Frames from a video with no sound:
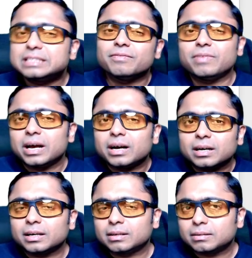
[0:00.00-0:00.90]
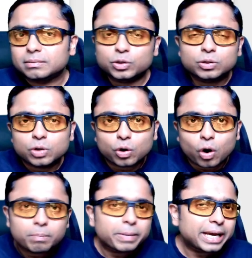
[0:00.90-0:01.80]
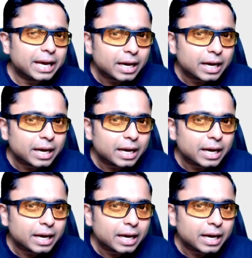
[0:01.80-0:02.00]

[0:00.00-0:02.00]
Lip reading: drawn by a